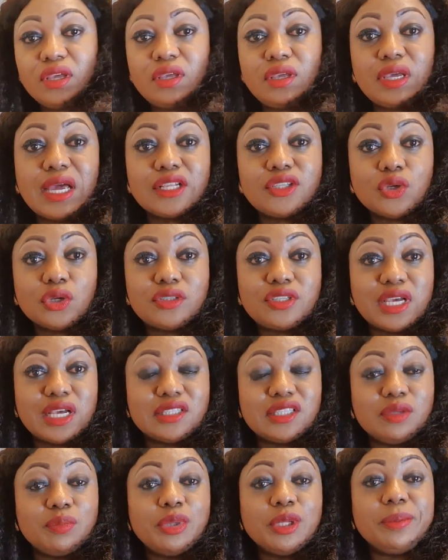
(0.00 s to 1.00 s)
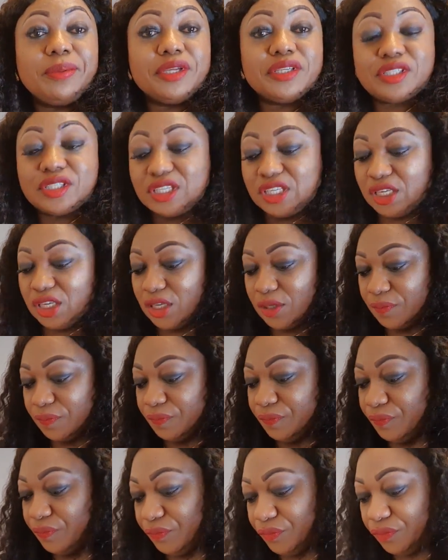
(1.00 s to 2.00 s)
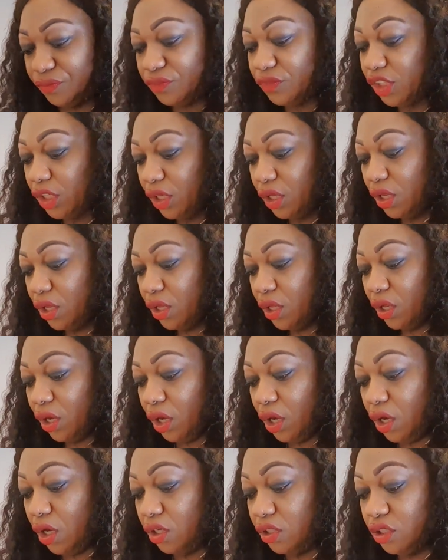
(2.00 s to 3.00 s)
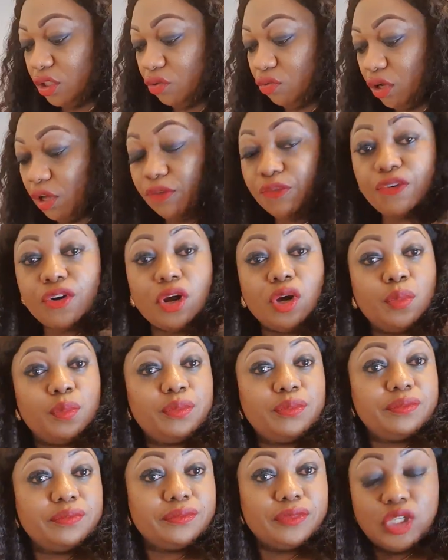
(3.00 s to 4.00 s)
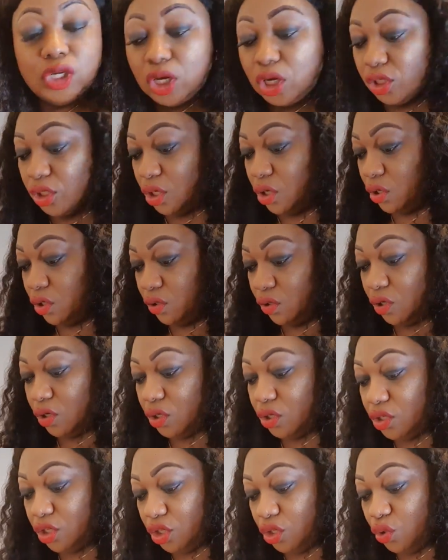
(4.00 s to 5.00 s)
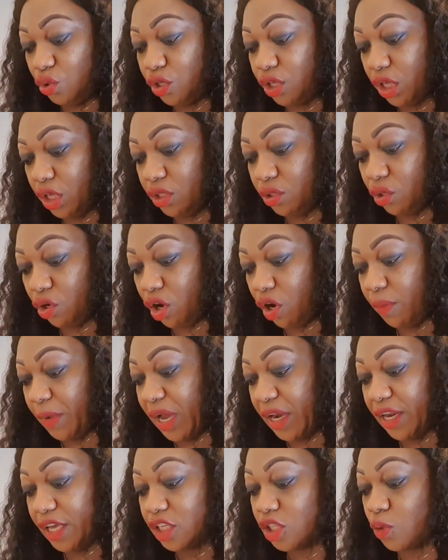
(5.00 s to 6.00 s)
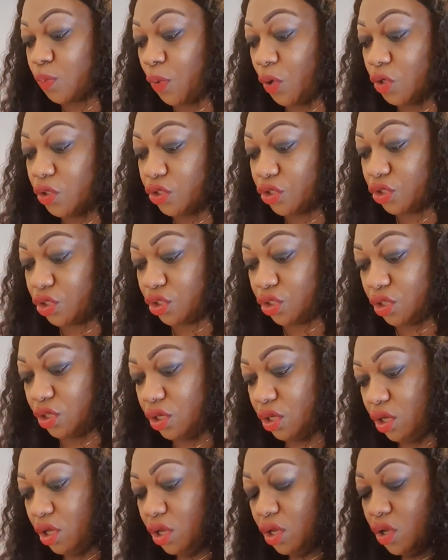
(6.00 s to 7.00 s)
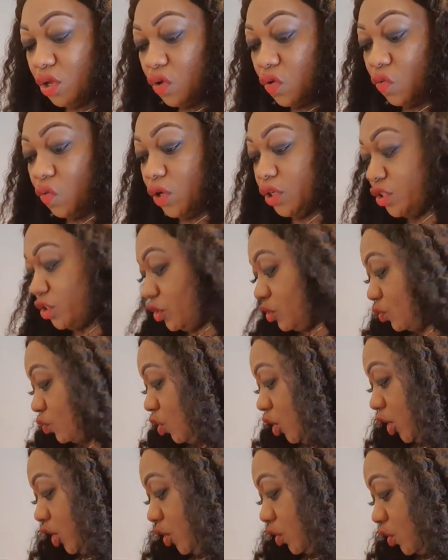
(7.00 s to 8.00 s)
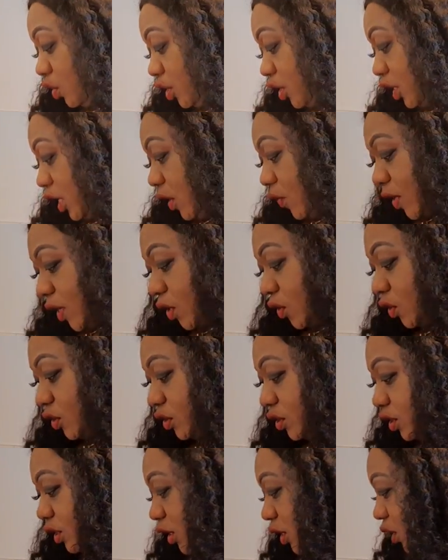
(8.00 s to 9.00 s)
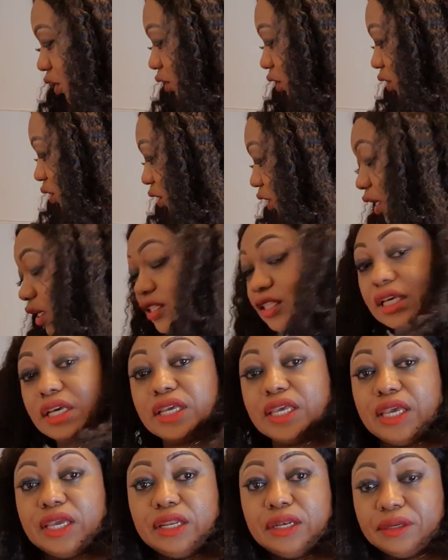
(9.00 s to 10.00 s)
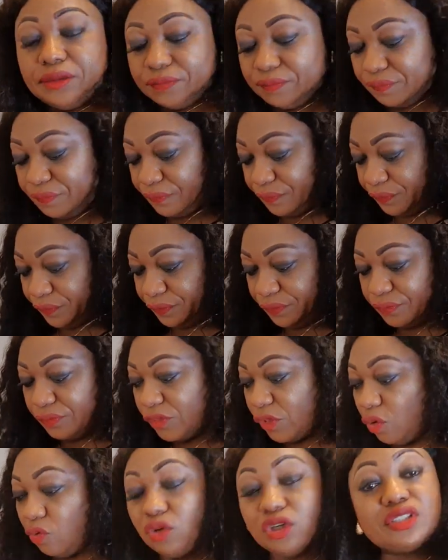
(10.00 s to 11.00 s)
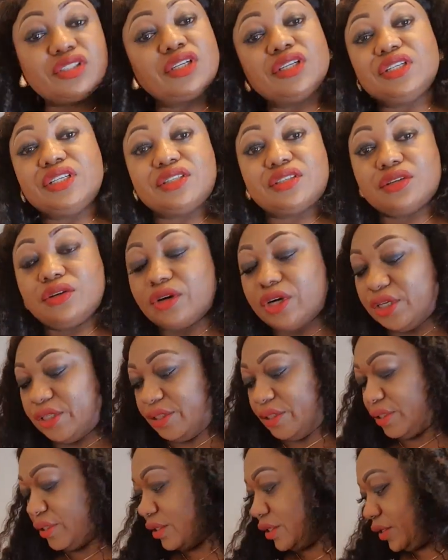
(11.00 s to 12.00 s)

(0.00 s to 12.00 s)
You have to take the BBC all the way from London or the UK to come and expose what is going on in our continent. What a day. What a disgrace.